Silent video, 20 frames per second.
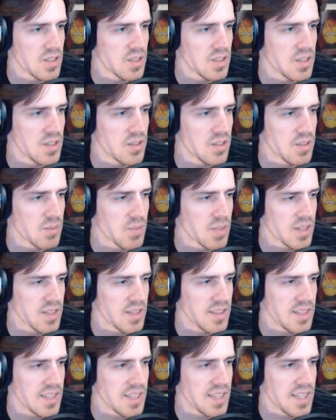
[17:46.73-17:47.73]
It's in my
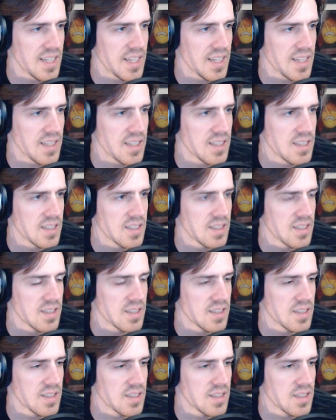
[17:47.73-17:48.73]
DNA.
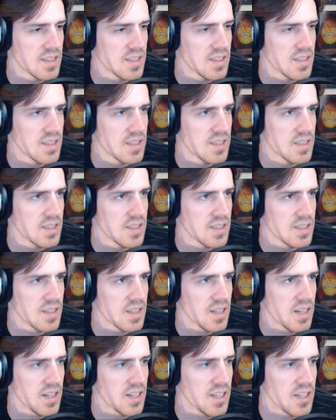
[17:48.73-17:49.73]

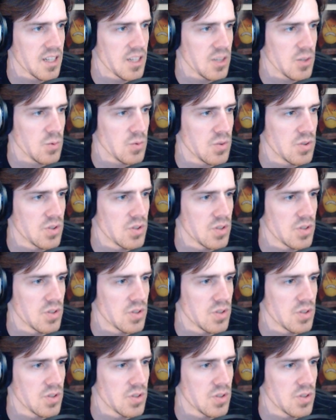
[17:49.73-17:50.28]
I need loot.